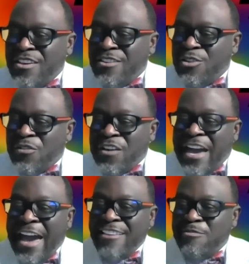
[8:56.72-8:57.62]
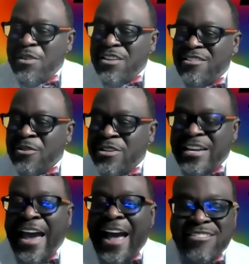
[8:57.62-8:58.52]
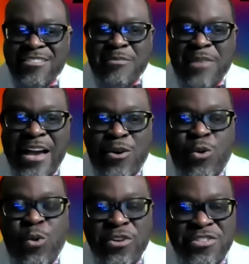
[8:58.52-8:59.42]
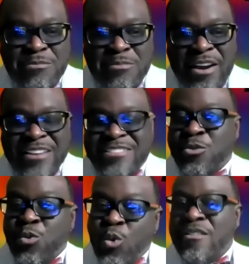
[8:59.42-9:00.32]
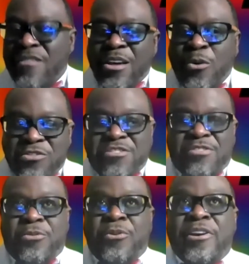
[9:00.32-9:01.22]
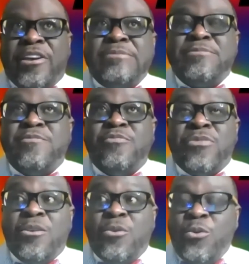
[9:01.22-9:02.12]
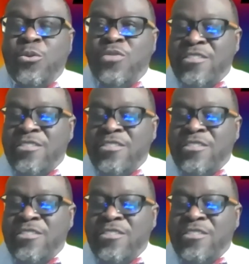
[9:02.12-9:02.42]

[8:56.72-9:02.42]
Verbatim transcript: So if you ask me to attach my horse and buggy to one of those three, whew, this